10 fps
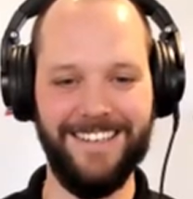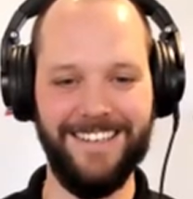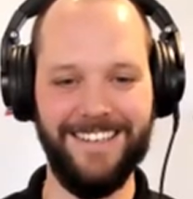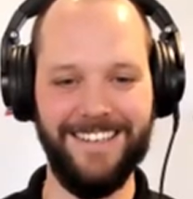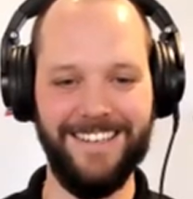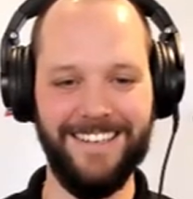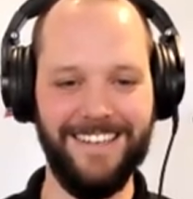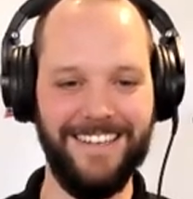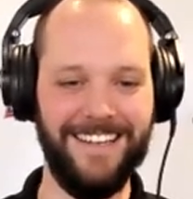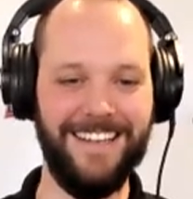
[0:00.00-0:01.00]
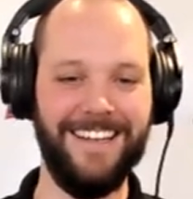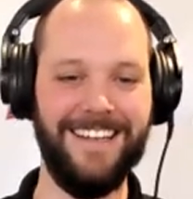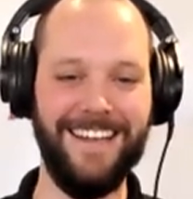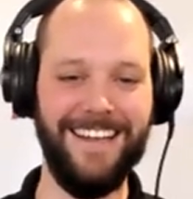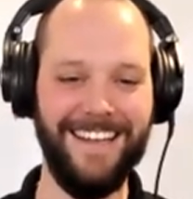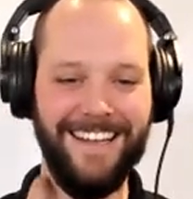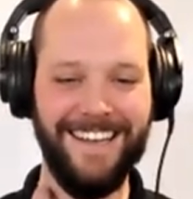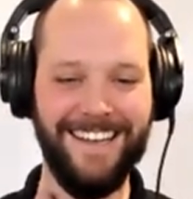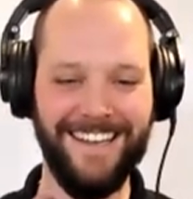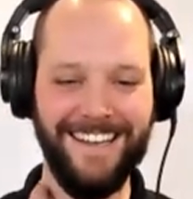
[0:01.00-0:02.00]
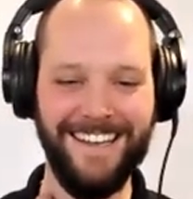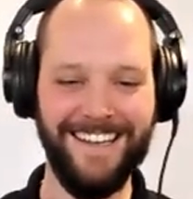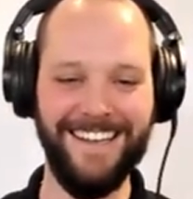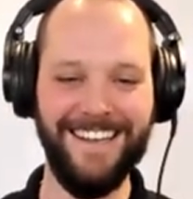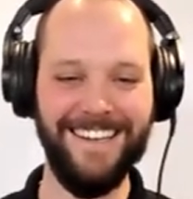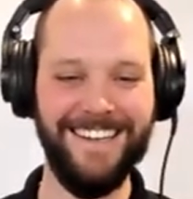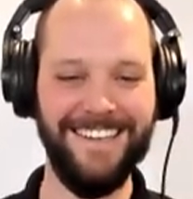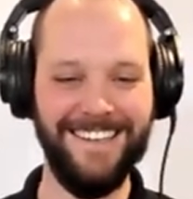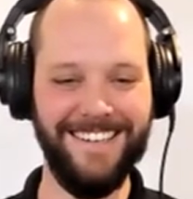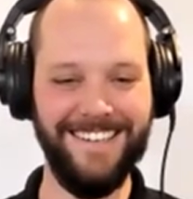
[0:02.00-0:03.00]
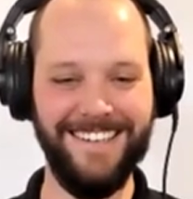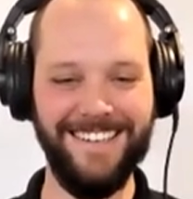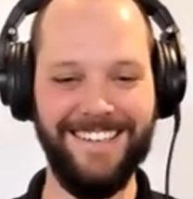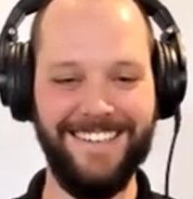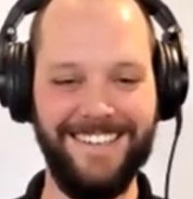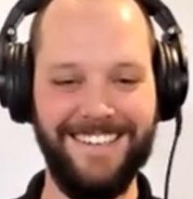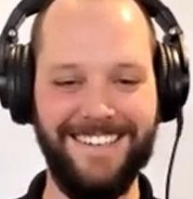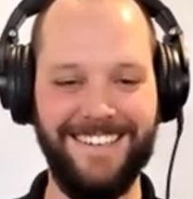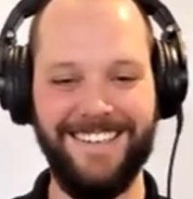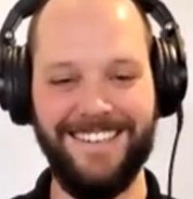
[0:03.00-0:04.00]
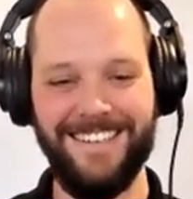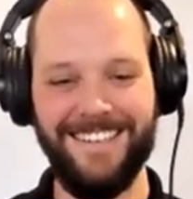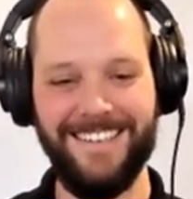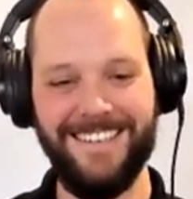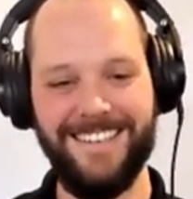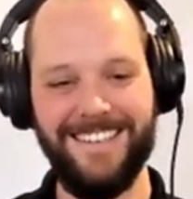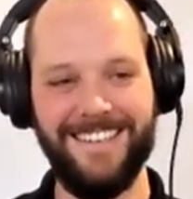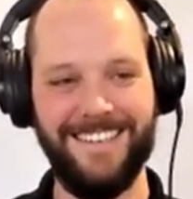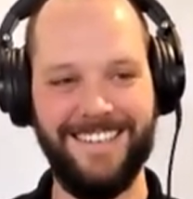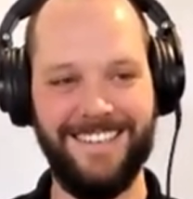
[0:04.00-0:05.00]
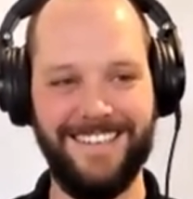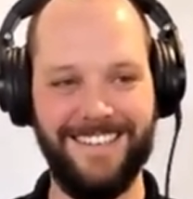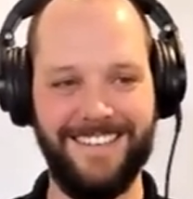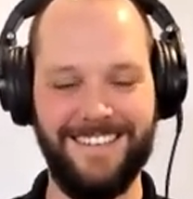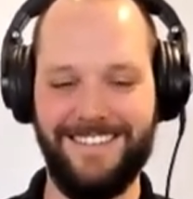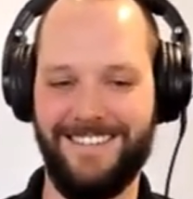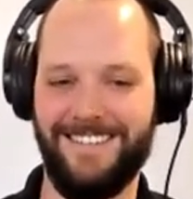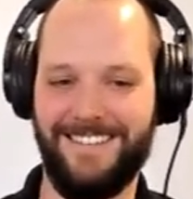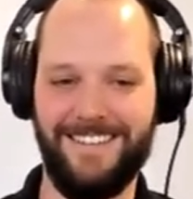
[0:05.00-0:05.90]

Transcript: The person shown says nothing.